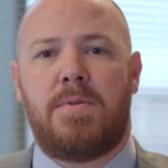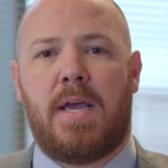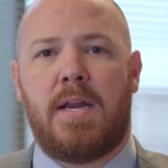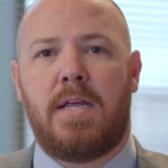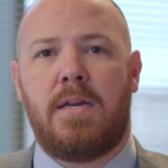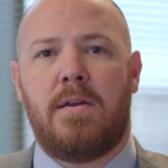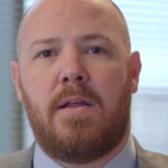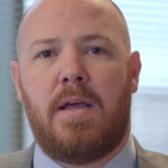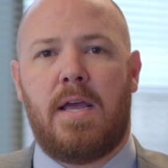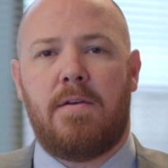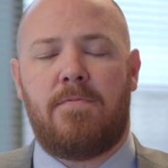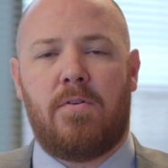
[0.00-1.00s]
obtaining
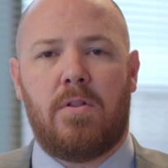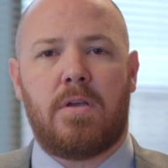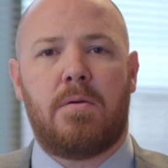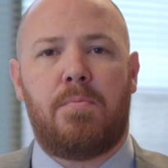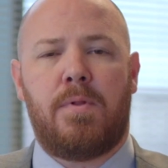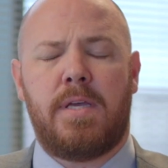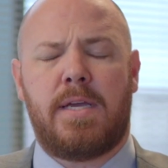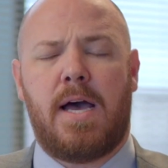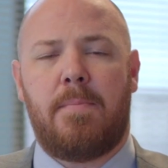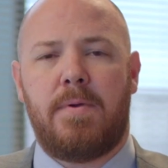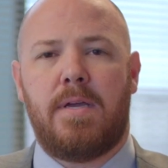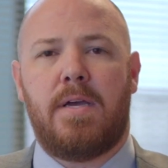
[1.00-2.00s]
a full and complete
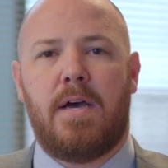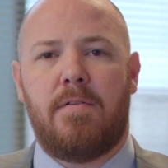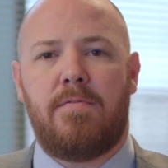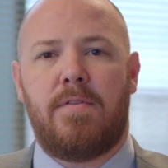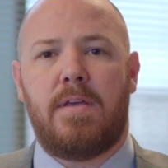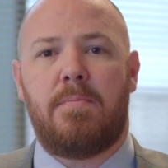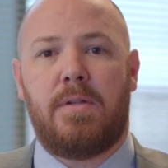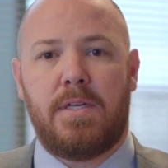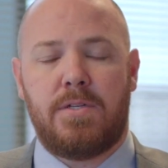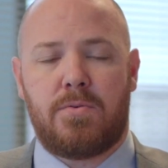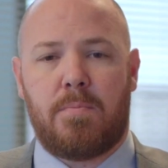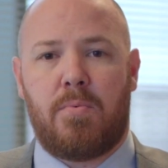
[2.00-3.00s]
copy of the
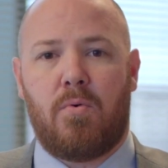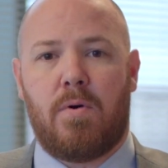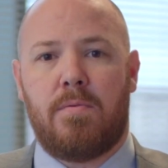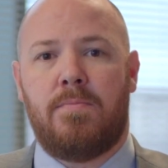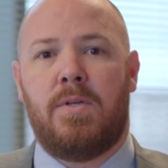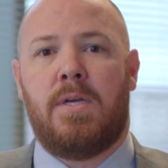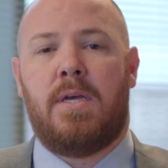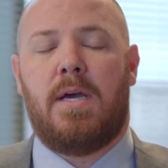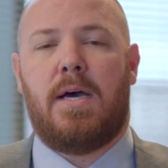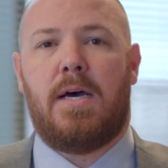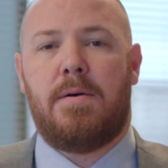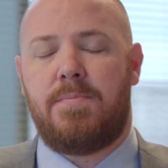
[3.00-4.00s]
police report,
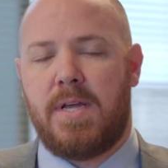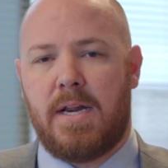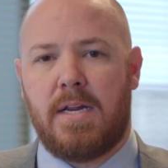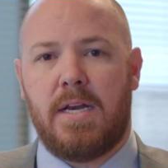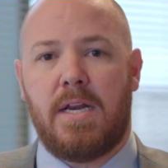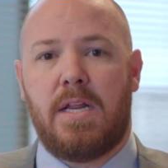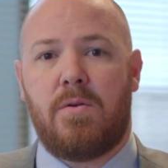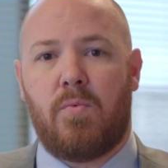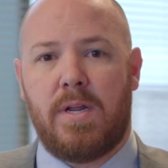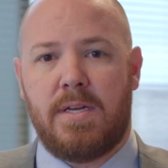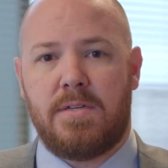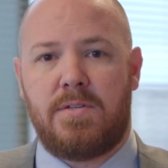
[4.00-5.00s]
uh, obtaining any
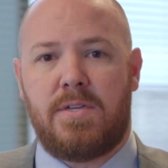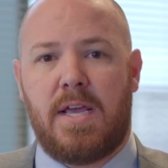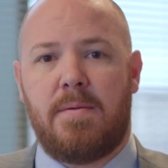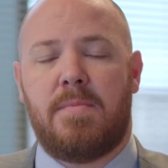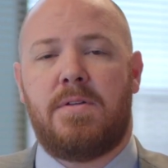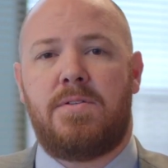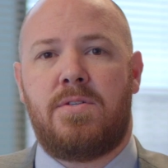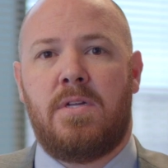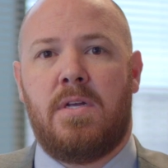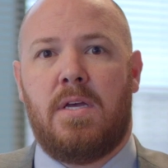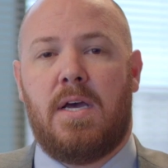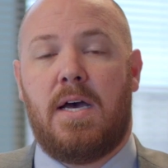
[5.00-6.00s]
witness statements,
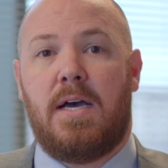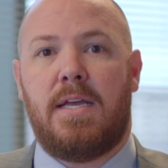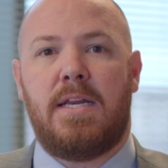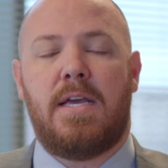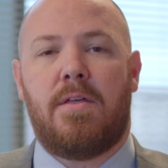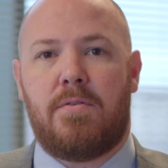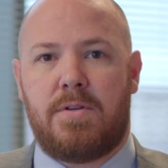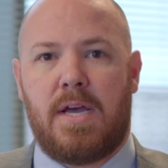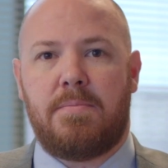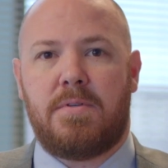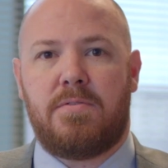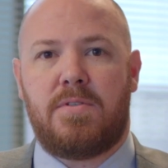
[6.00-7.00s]
any other
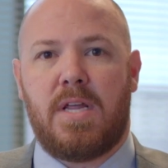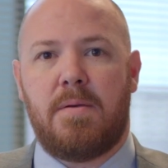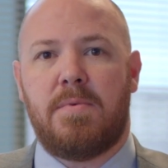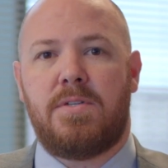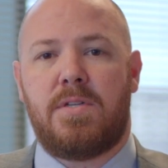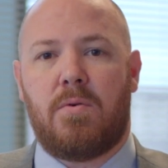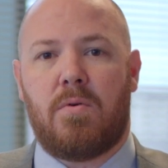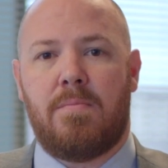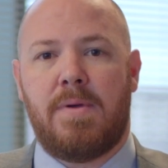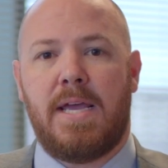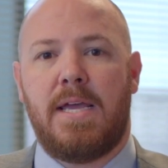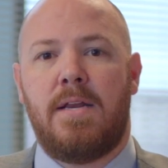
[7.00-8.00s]
types of statements that were
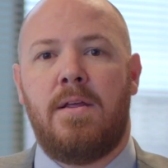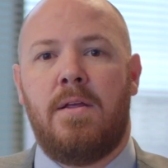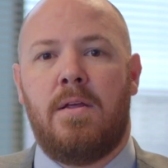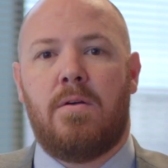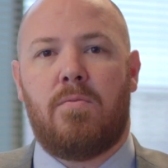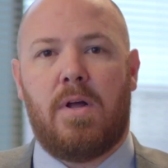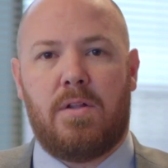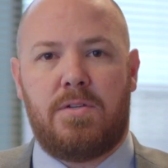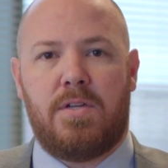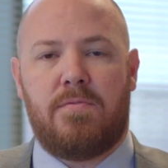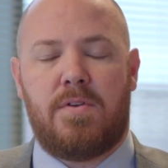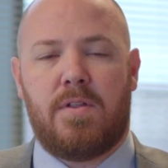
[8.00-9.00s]
made,
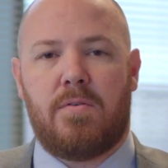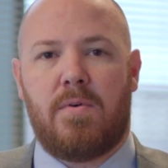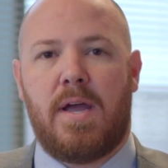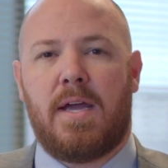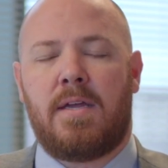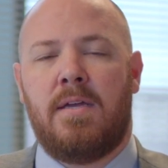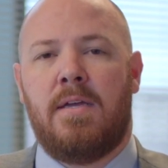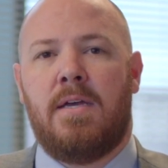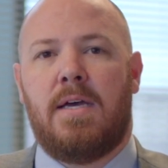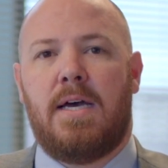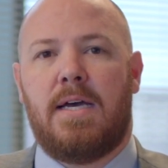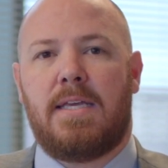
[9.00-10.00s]
relative to the wreck,
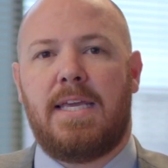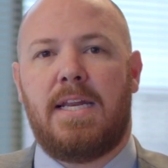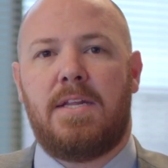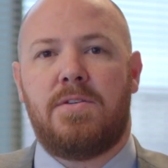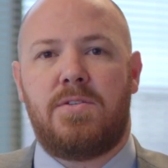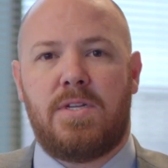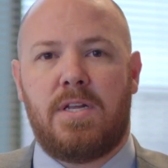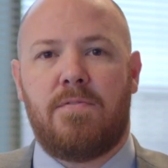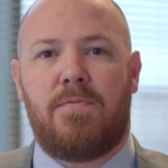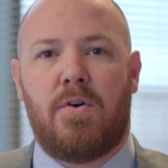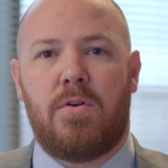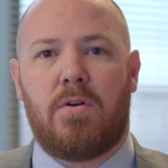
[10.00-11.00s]
uh, getting scene
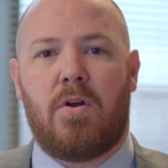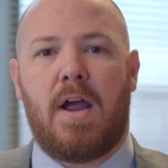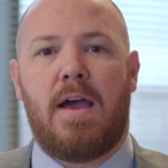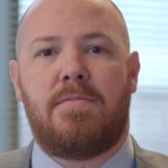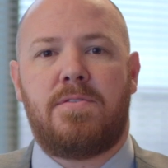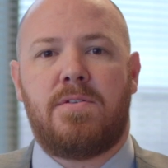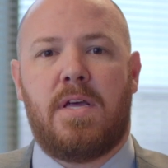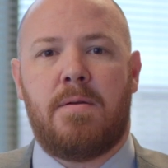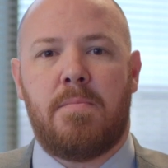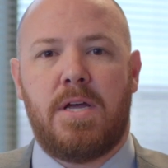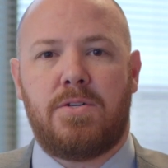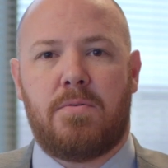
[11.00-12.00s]
photographs
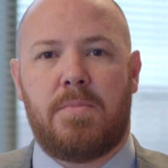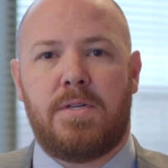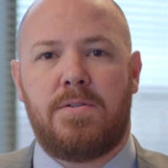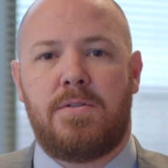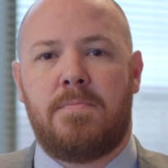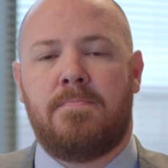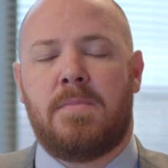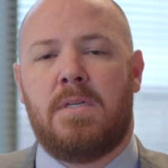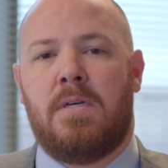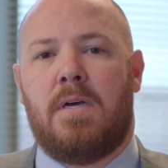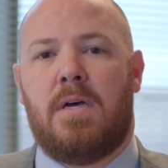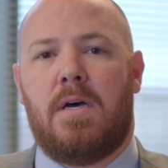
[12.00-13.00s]
and measurements.
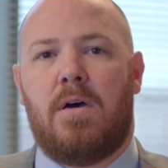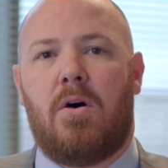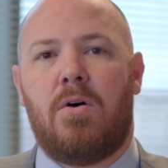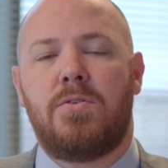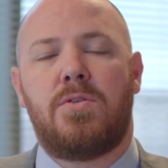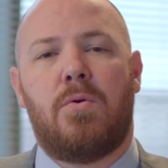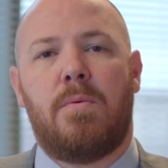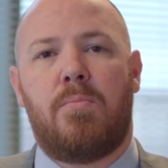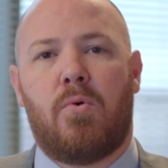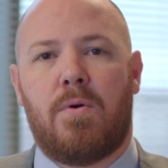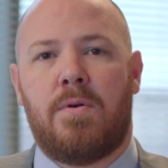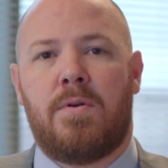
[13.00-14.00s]
Uh, also
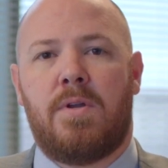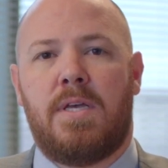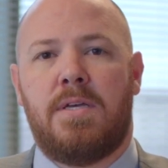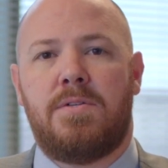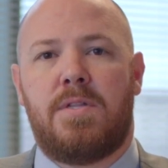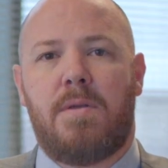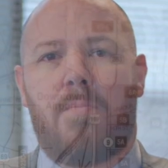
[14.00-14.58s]
important is the